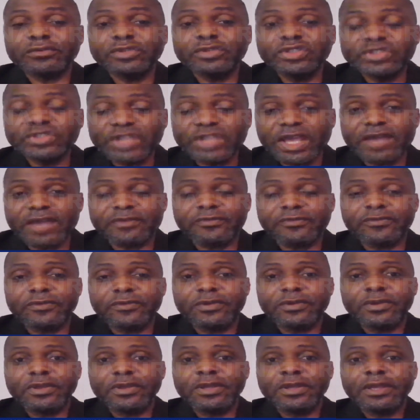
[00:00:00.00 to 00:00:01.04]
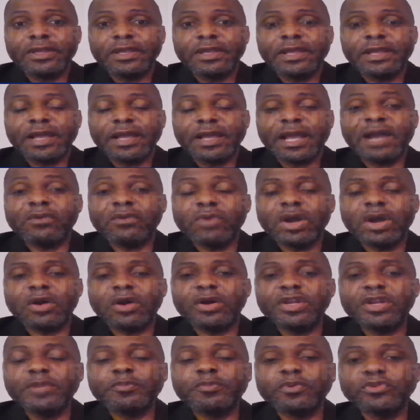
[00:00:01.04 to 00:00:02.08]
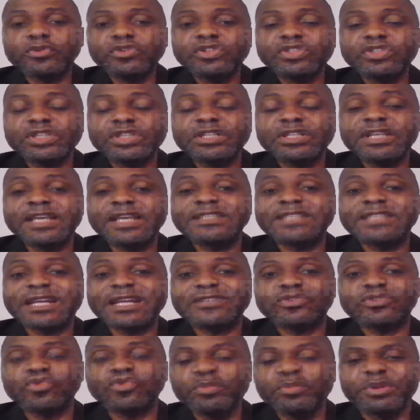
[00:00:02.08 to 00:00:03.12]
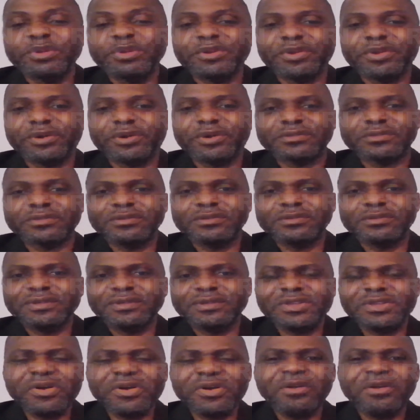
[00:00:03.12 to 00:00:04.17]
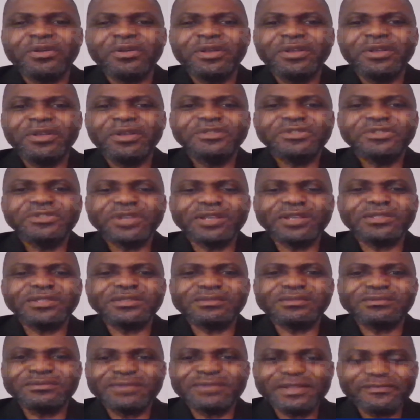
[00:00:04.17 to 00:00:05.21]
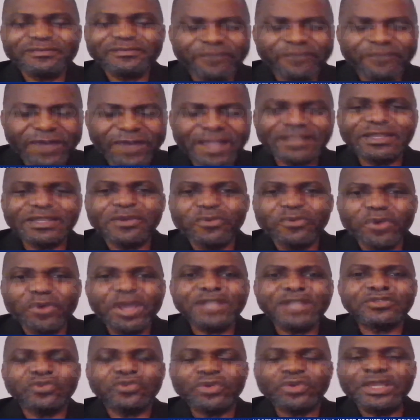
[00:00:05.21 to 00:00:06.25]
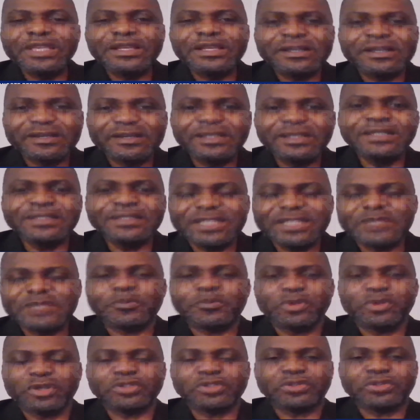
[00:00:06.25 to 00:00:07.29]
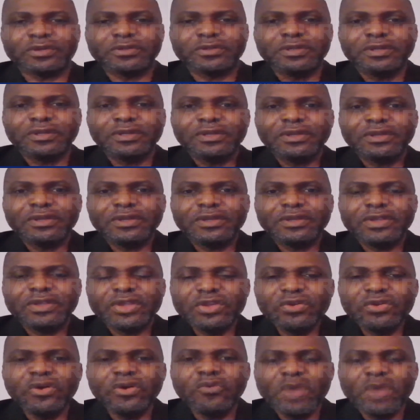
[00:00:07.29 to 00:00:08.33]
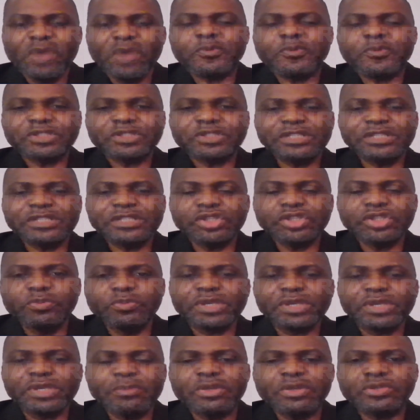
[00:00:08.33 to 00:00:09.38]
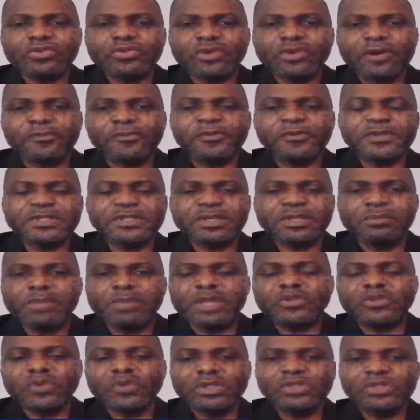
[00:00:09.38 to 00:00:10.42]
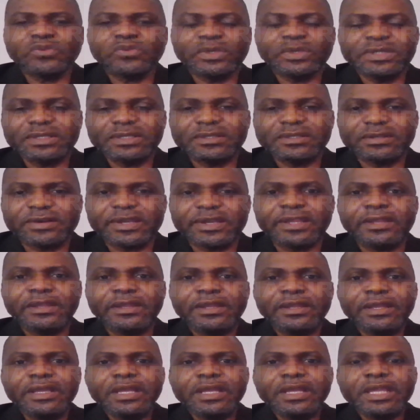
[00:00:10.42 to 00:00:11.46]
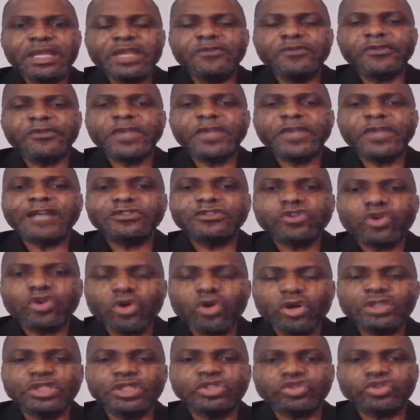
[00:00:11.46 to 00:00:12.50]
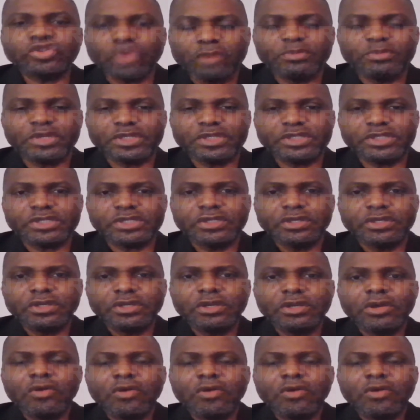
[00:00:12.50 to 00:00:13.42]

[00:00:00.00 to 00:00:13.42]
reserve, and we're only producing less than 2 million? Just find a way to increase this production. When President Tinubu came into office in May 2023, if he had called a summit